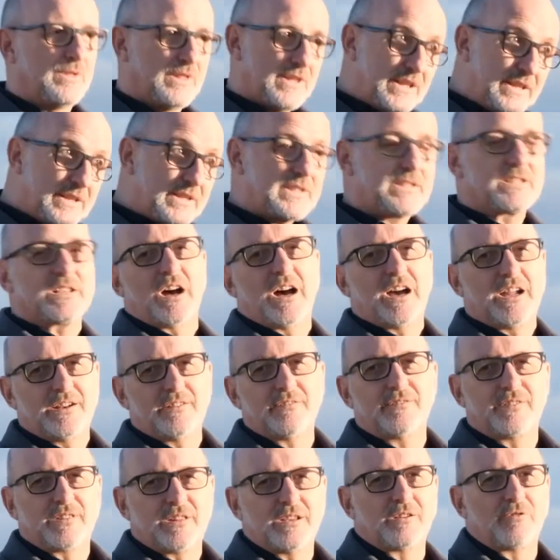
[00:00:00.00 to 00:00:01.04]
this side
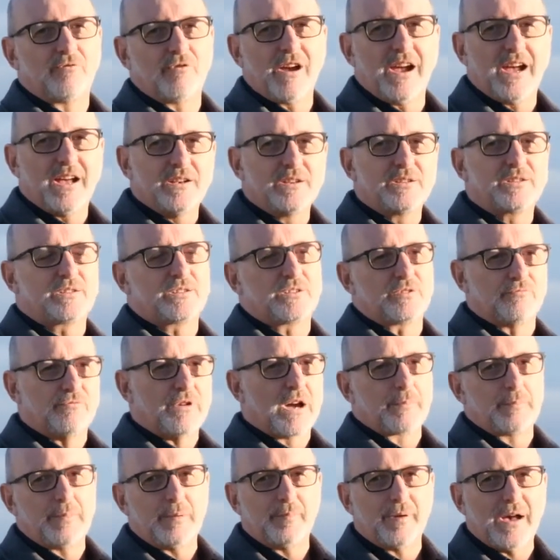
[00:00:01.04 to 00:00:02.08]
of the ground, to
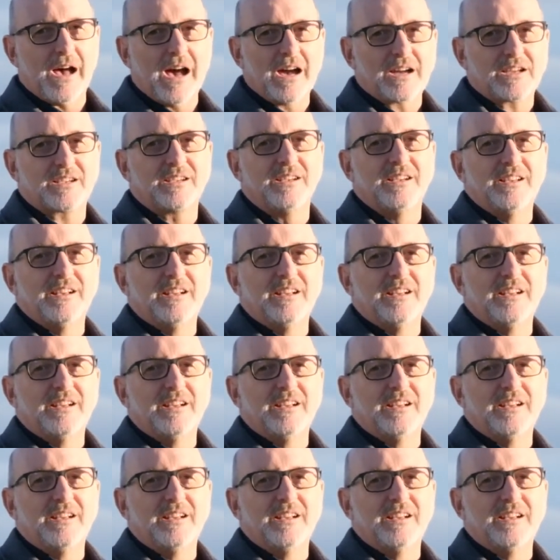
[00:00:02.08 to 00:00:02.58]
Rugby Park,